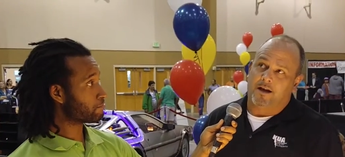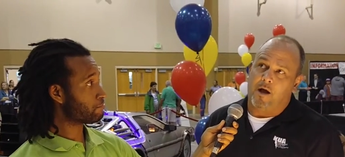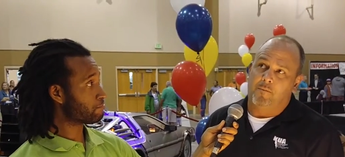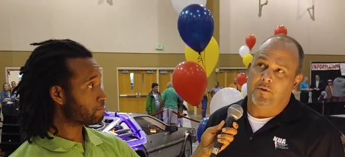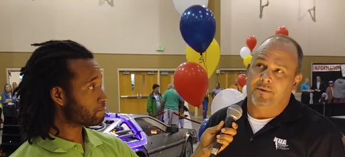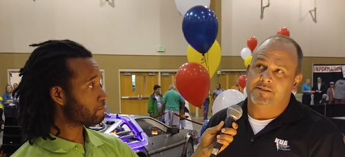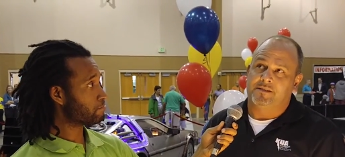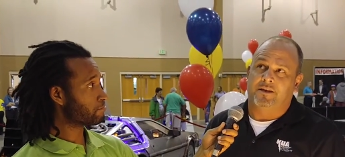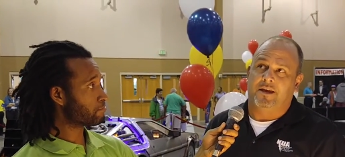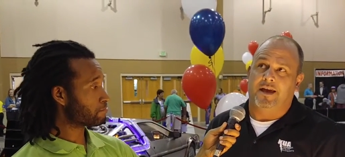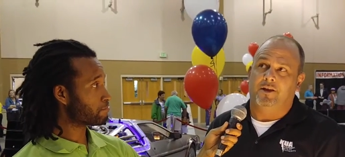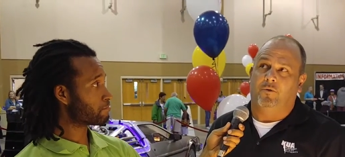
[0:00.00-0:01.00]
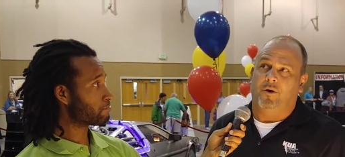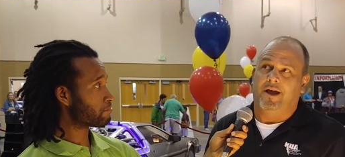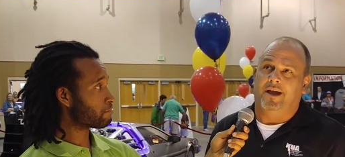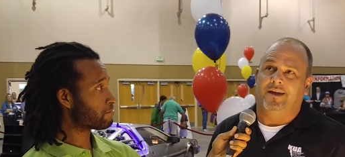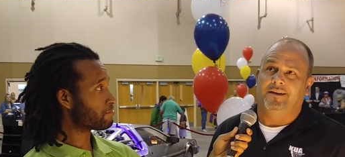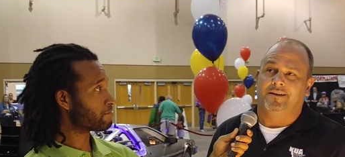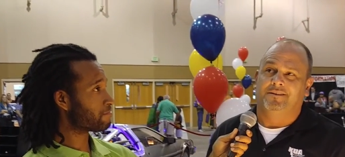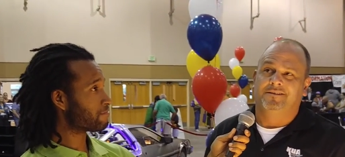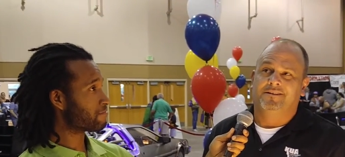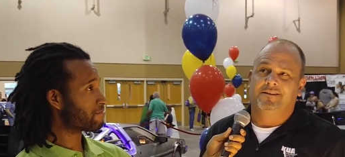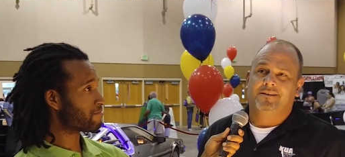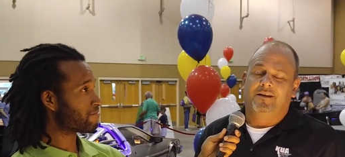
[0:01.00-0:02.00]
Speaker 1: compliments of KUA, and
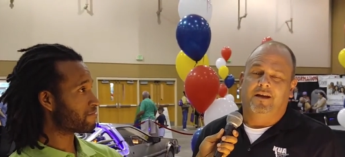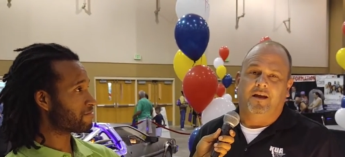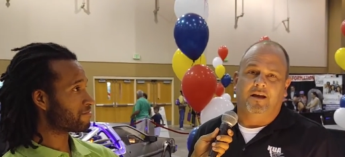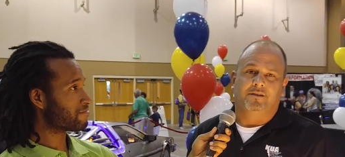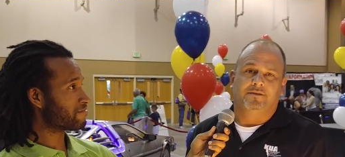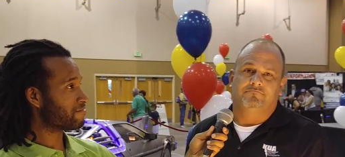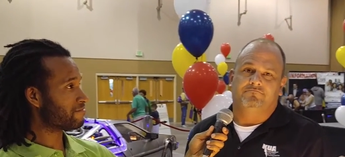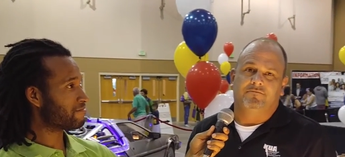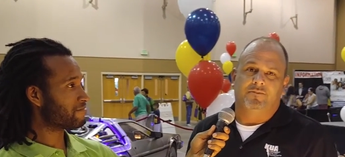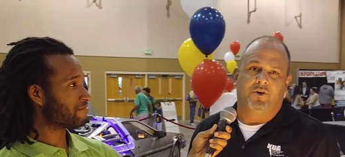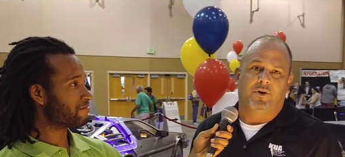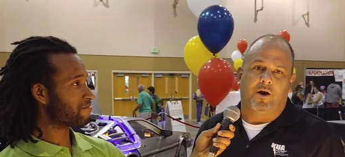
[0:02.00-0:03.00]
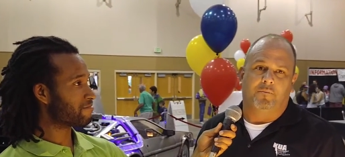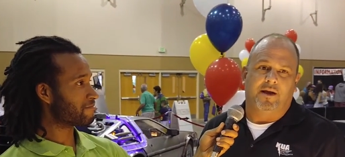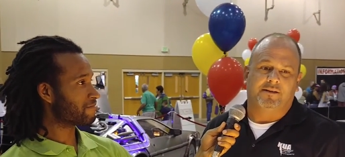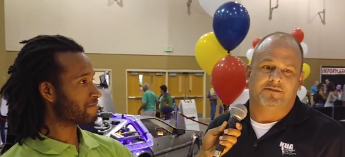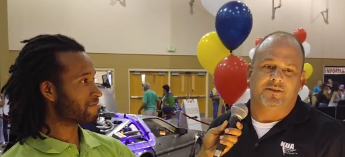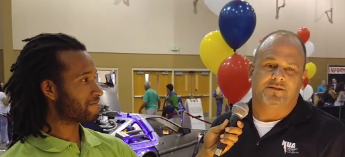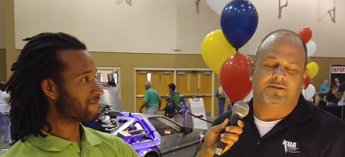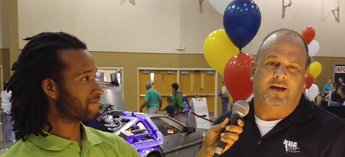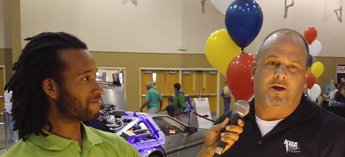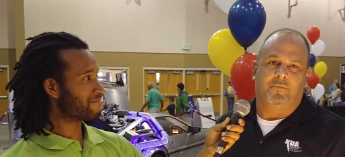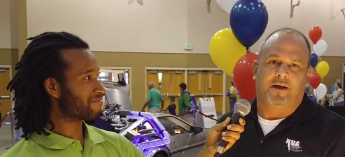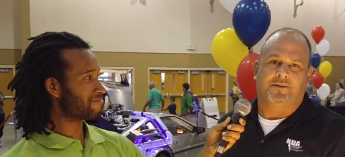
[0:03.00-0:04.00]
and doing our best just to
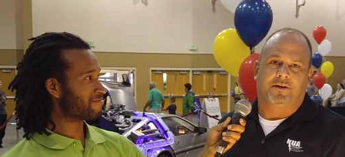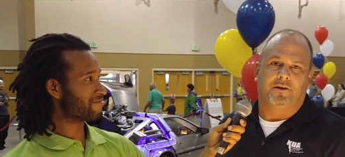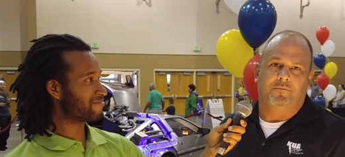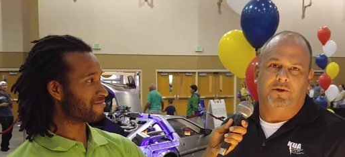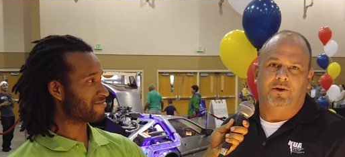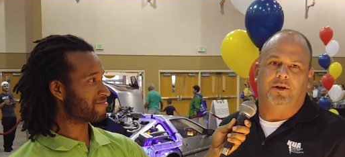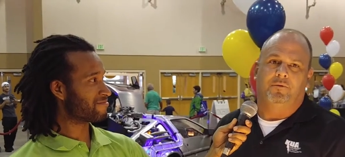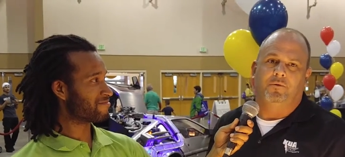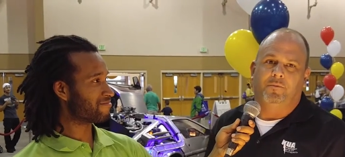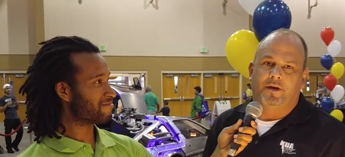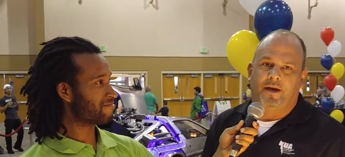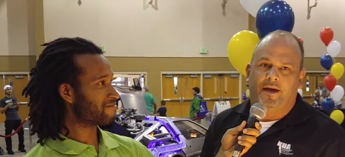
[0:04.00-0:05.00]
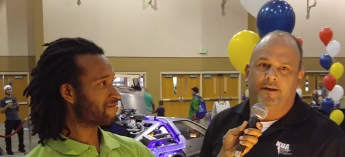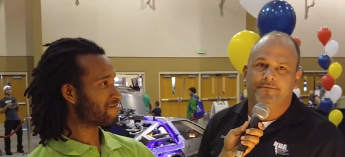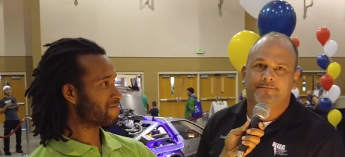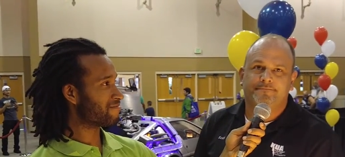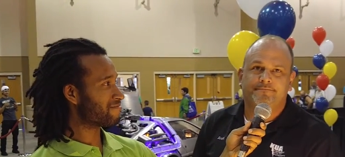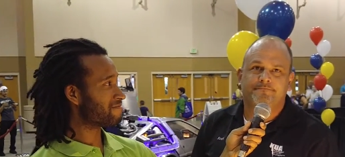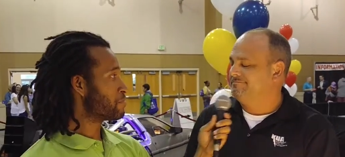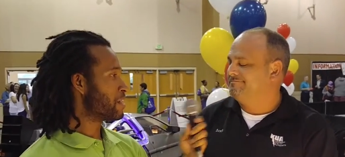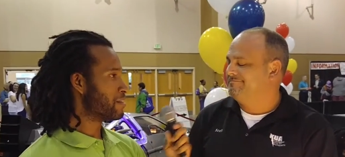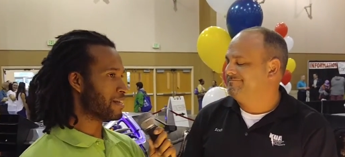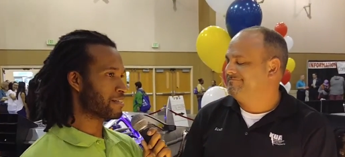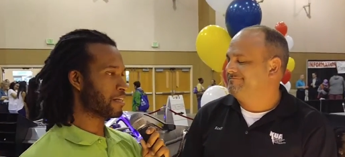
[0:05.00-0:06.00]
help out the community when we can.
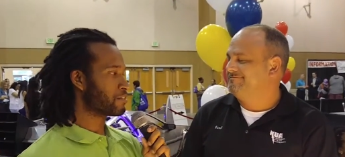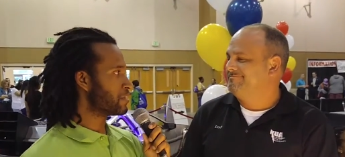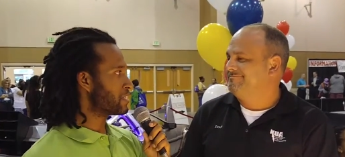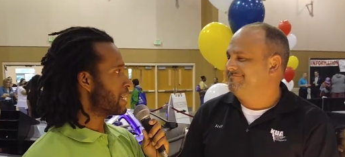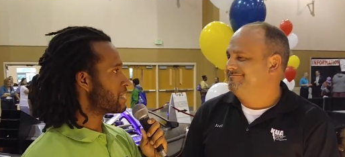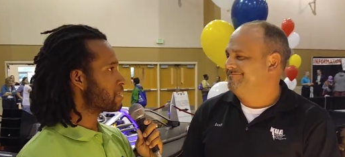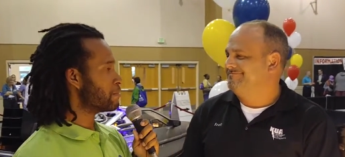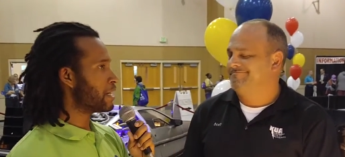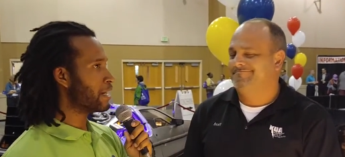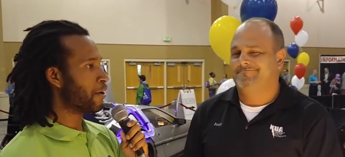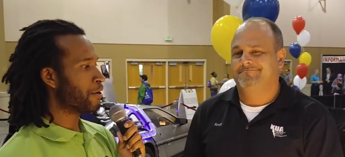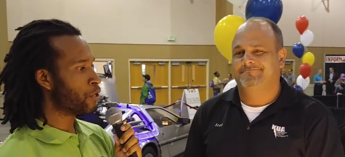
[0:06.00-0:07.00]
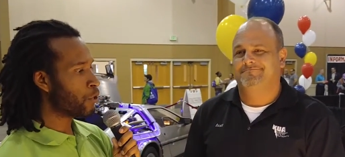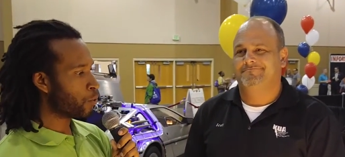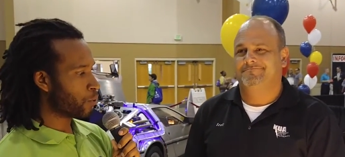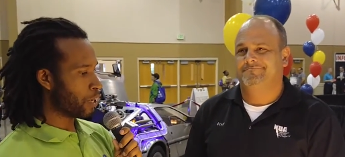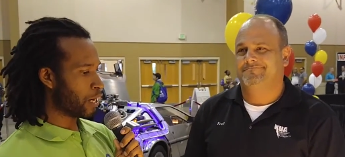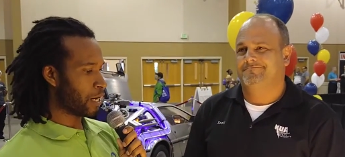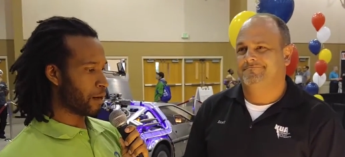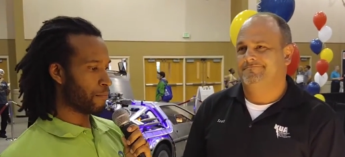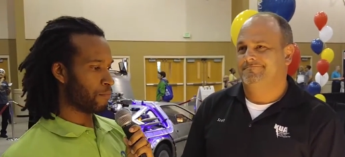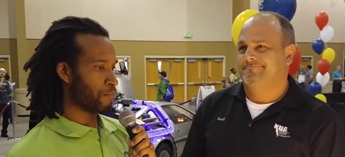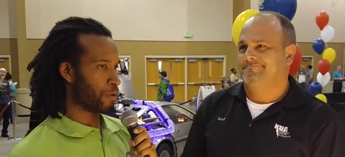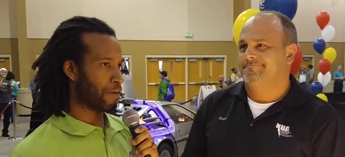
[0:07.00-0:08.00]
Speaker 2: That sounds fantastic, man. Now I know
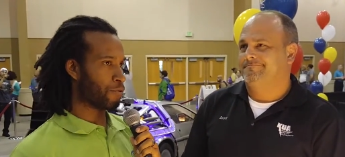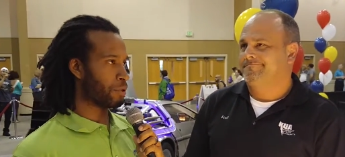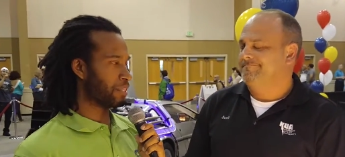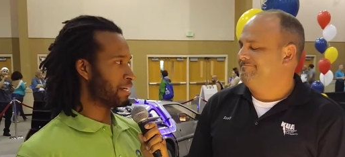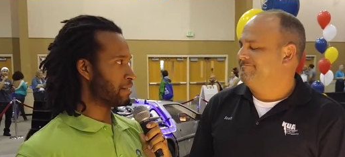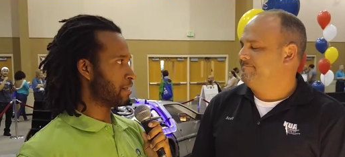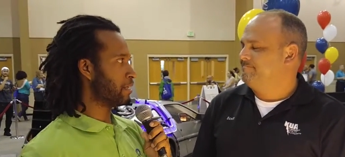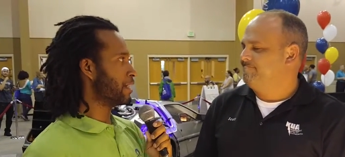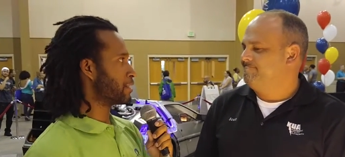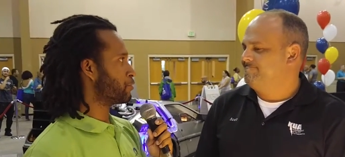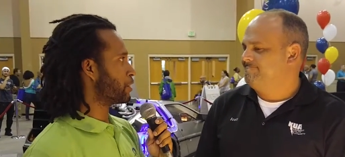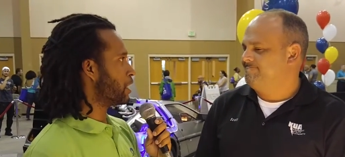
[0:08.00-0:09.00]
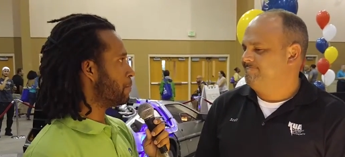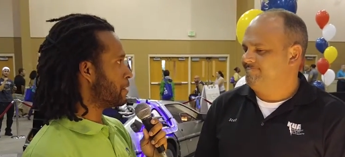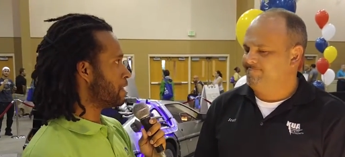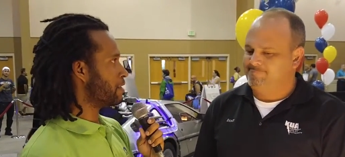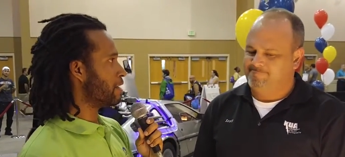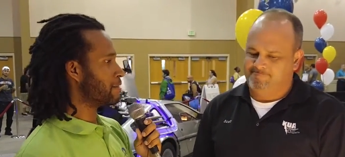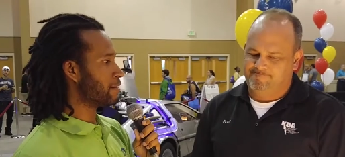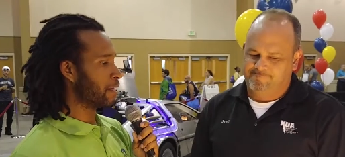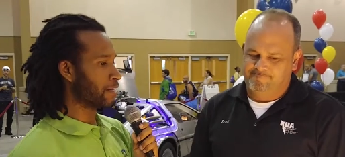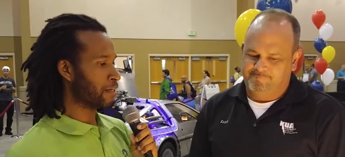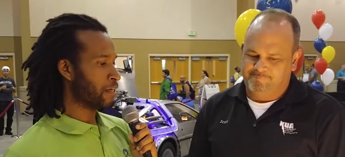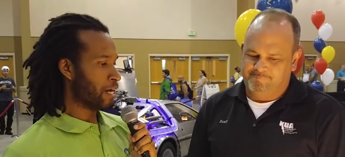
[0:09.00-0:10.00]
um, when everyone thinks the electric company, they
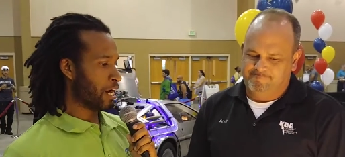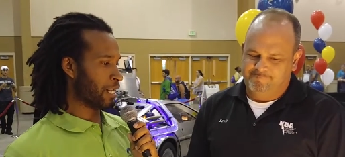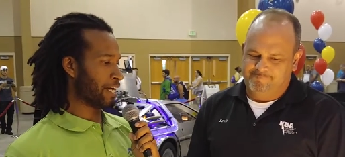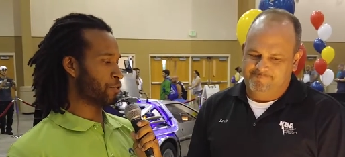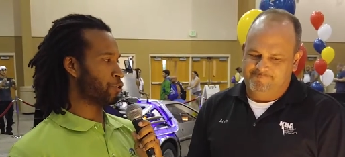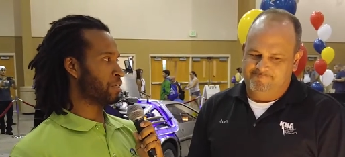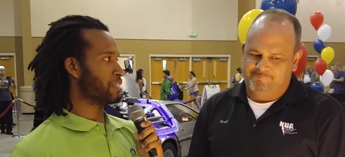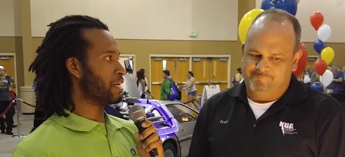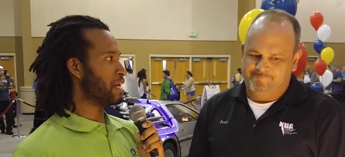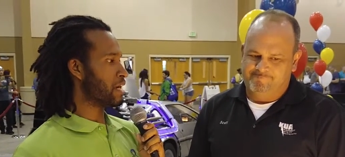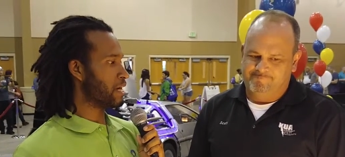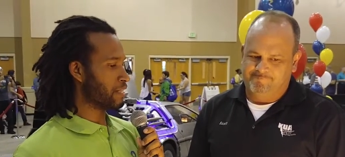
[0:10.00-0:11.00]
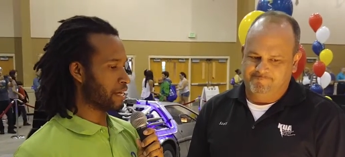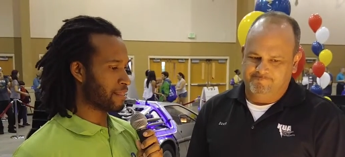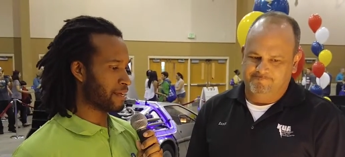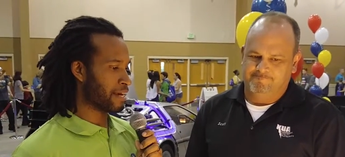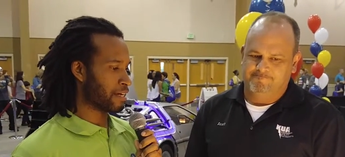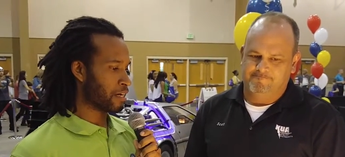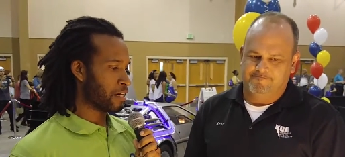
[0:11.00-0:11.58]
think electricity and they think